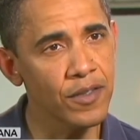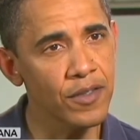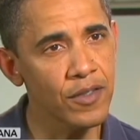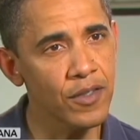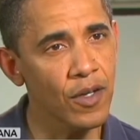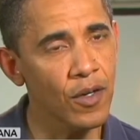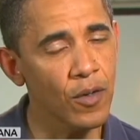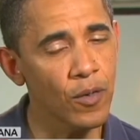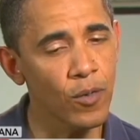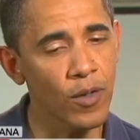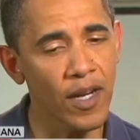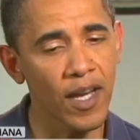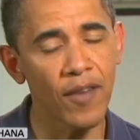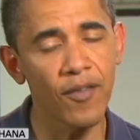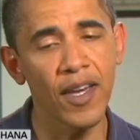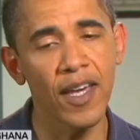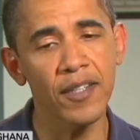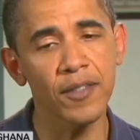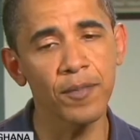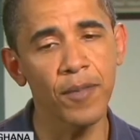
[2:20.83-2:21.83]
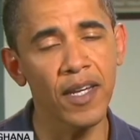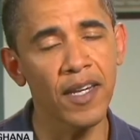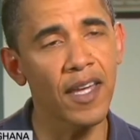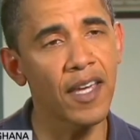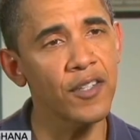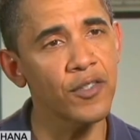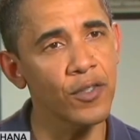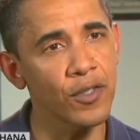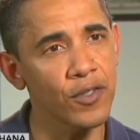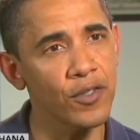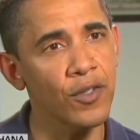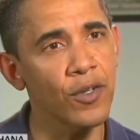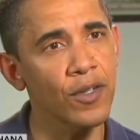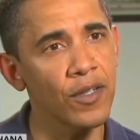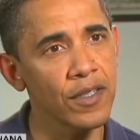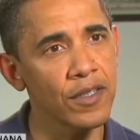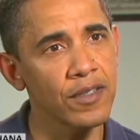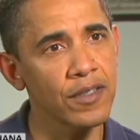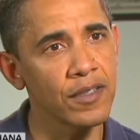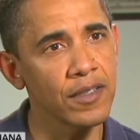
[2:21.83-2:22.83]
So what I've asked my national
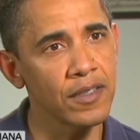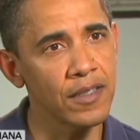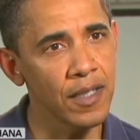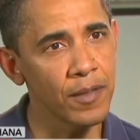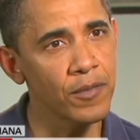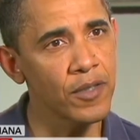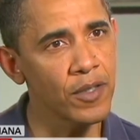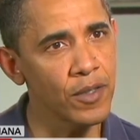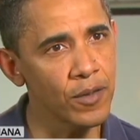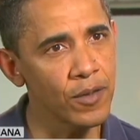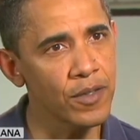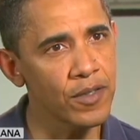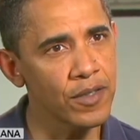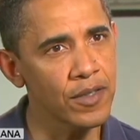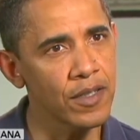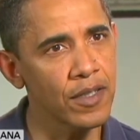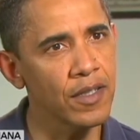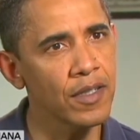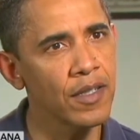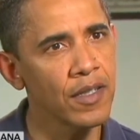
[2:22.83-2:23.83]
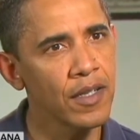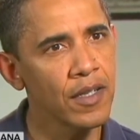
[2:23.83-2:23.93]
security team to do is to